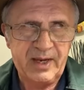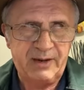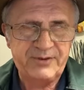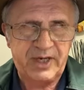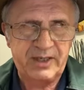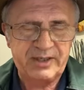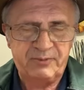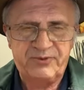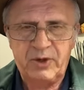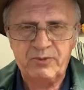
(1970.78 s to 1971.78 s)
I've seen
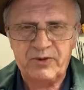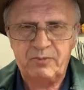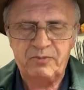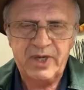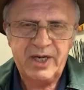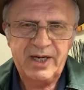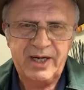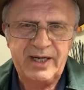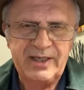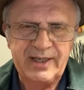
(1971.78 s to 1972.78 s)
some films from
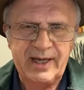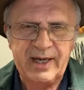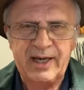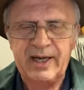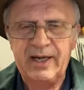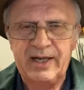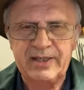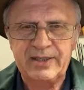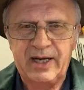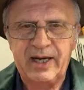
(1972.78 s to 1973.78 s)
India,
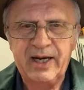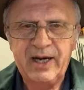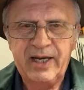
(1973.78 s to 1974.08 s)
let's say,